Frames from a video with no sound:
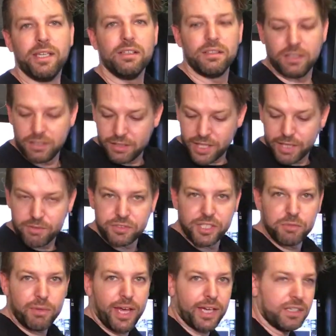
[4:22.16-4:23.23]
it. Have you
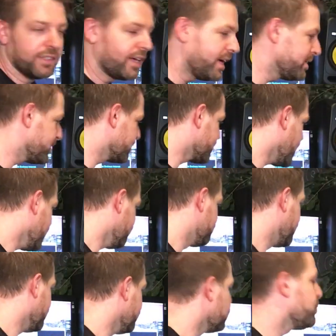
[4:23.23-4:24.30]
seen my Hackintosh? It's kind of
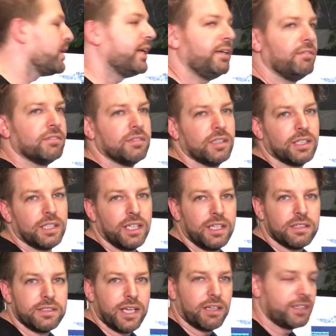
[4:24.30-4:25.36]
buried away
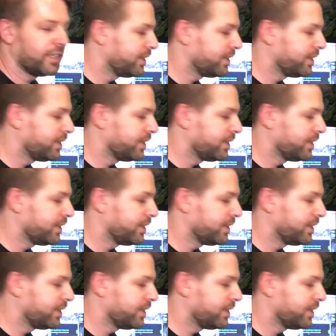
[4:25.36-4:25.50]
down